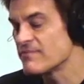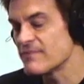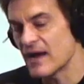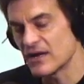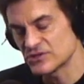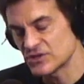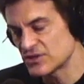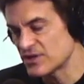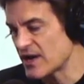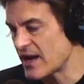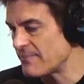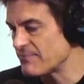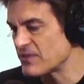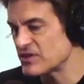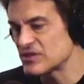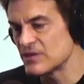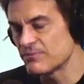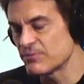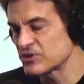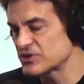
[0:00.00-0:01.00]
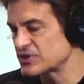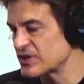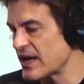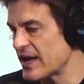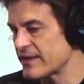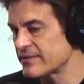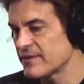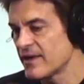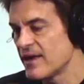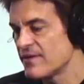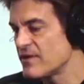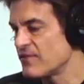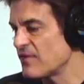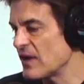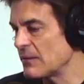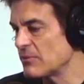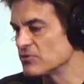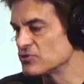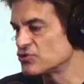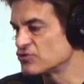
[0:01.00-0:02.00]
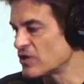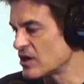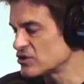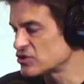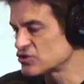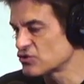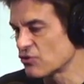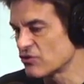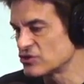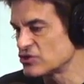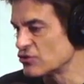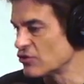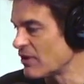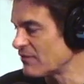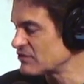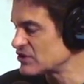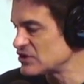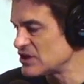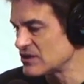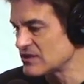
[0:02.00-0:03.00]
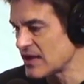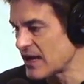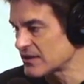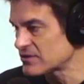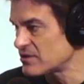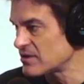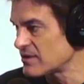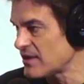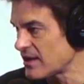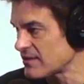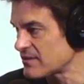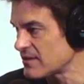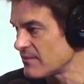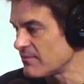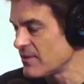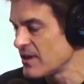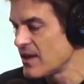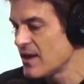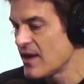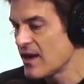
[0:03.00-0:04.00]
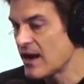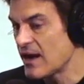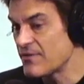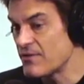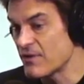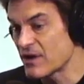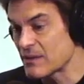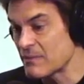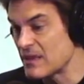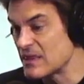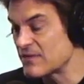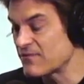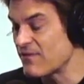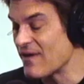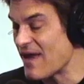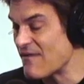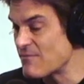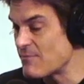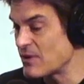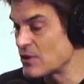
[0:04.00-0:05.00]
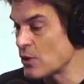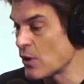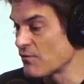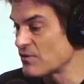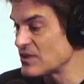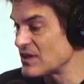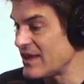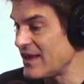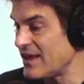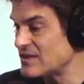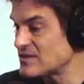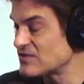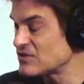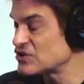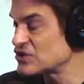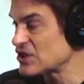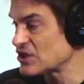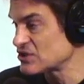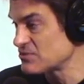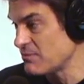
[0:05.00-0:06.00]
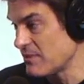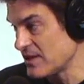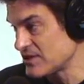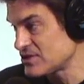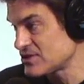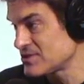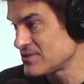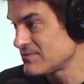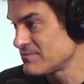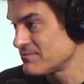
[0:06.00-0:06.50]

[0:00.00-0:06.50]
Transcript: Now's the time. Simple shot. They're available in drugstores. You don't have to see a doctor to get them. They're recommended for everybody over the age of 6 months.